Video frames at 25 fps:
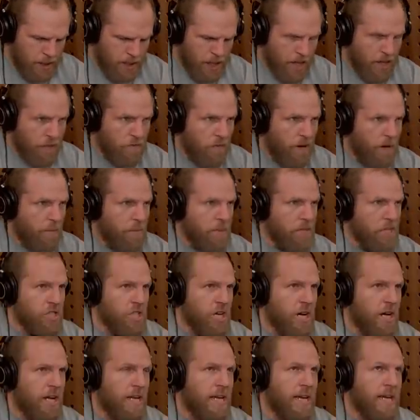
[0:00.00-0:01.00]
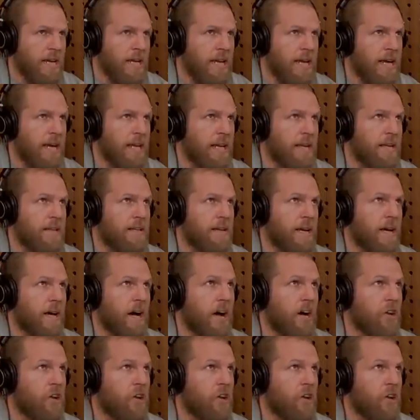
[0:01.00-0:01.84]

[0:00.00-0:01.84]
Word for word: kind of rugby journey, and and uh,